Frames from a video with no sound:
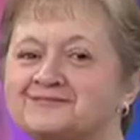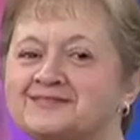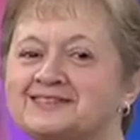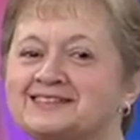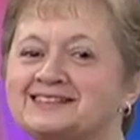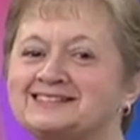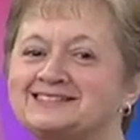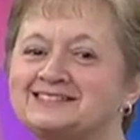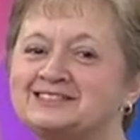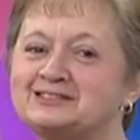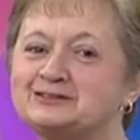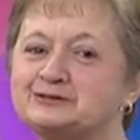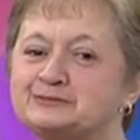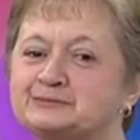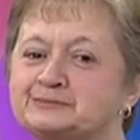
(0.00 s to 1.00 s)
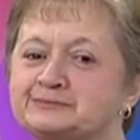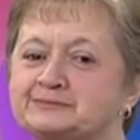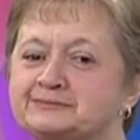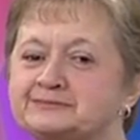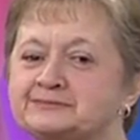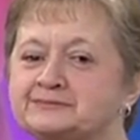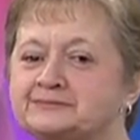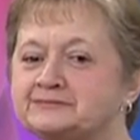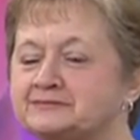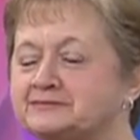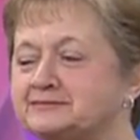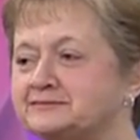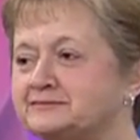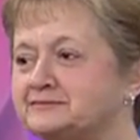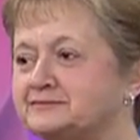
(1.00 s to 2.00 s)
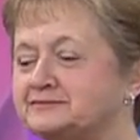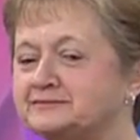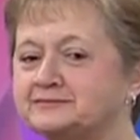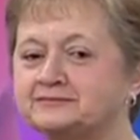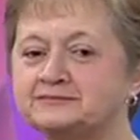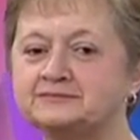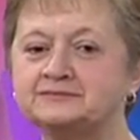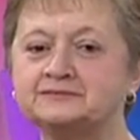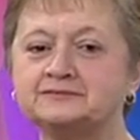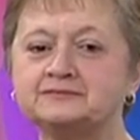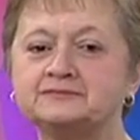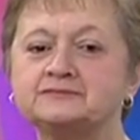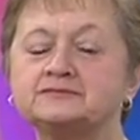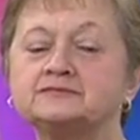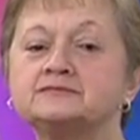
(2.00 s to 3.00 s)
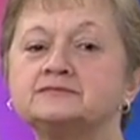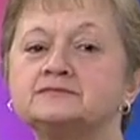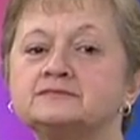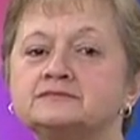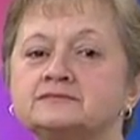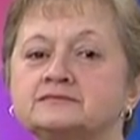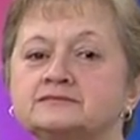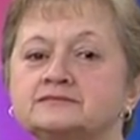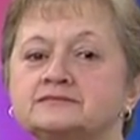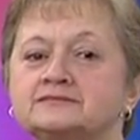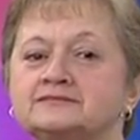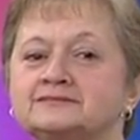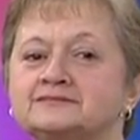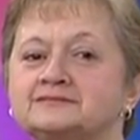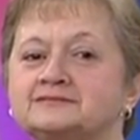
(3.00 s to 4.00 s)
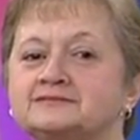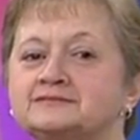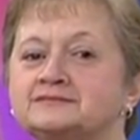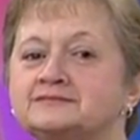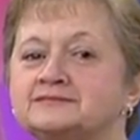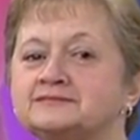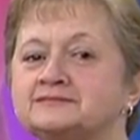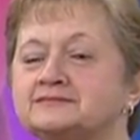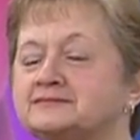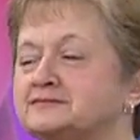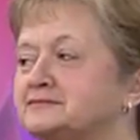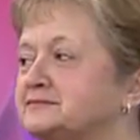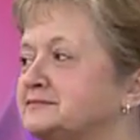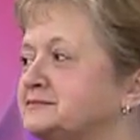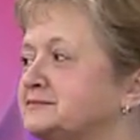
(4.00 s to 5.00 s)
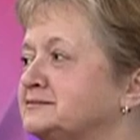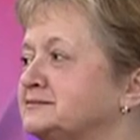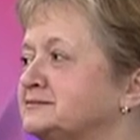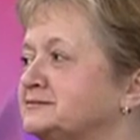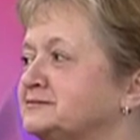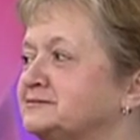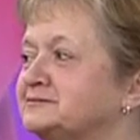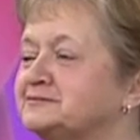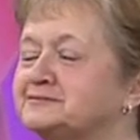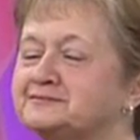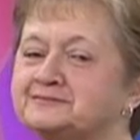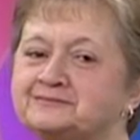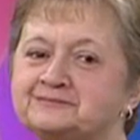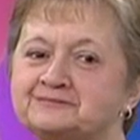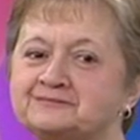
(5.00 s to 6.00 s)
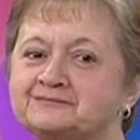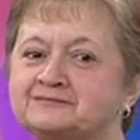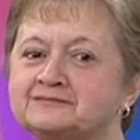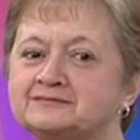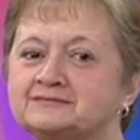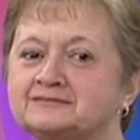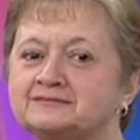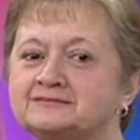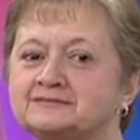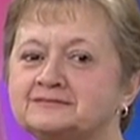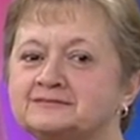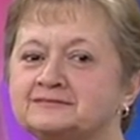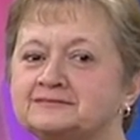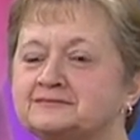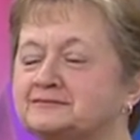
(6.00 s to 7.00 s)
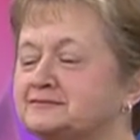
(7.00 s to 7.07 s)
No words are spoken by the person on screen.